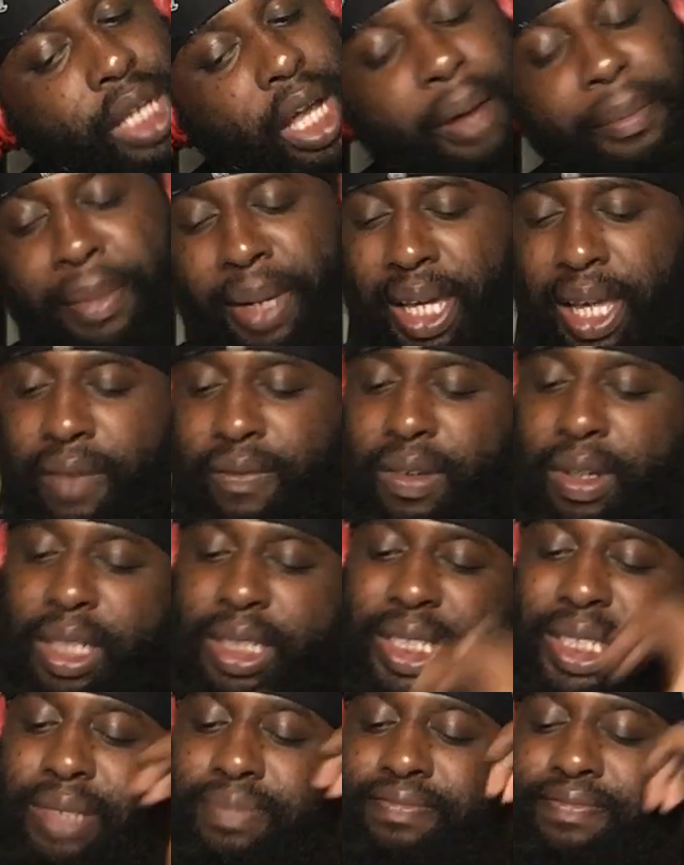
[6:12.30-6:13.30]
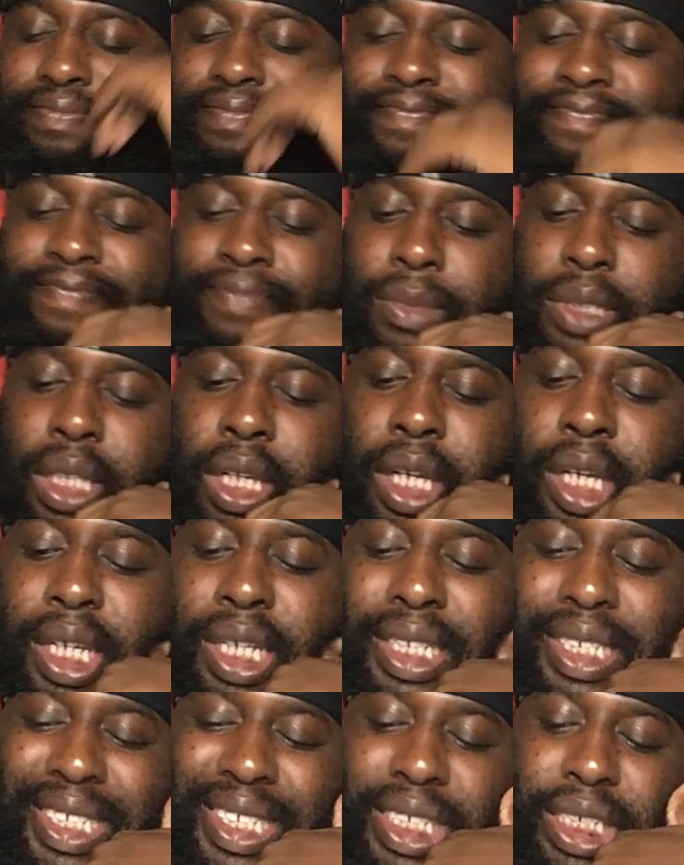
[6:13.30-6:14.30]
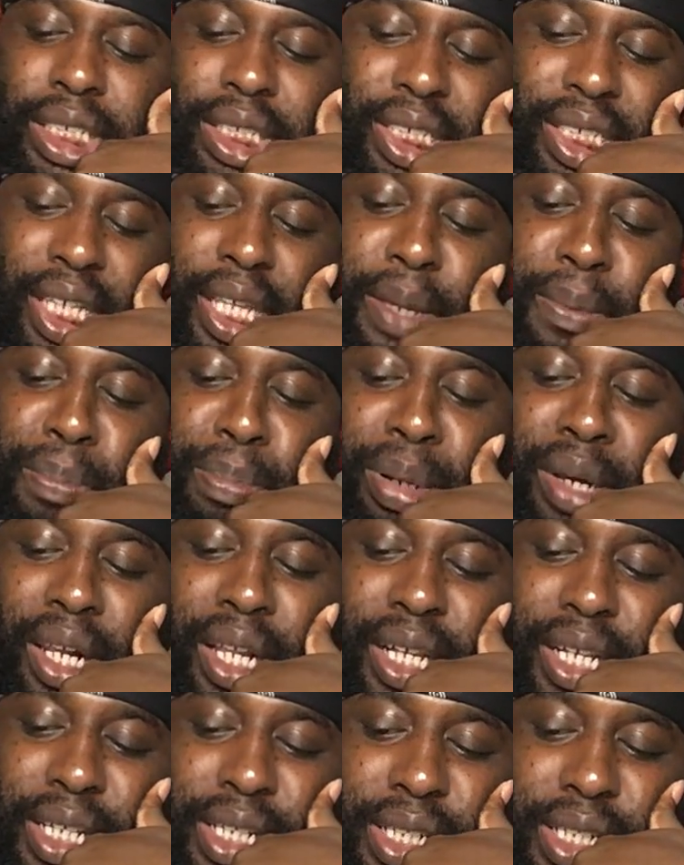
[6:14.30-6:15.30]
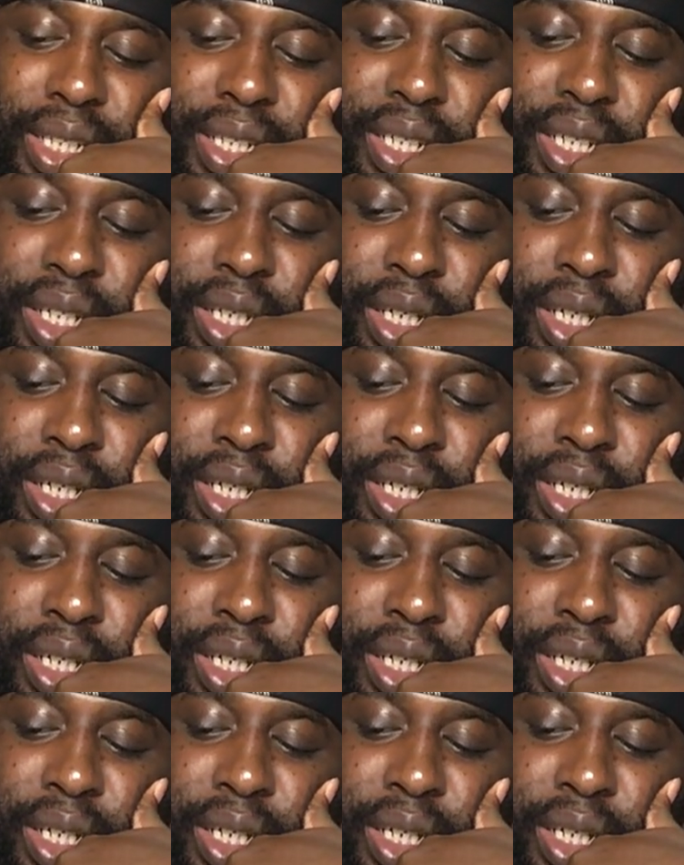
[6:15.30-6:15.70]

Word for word: I'm gonna give it a C plus.